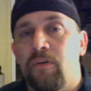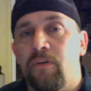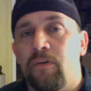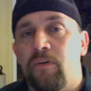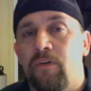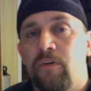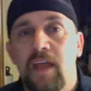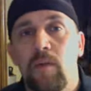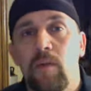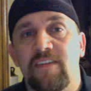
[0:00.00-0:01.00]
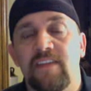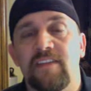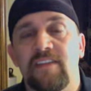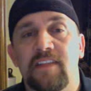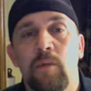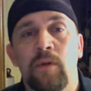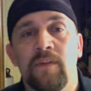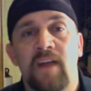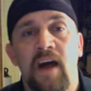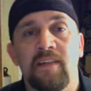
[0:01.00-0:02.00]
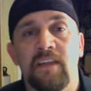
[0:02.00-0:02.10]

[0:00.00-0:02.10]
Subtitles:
for the layaway says that they will not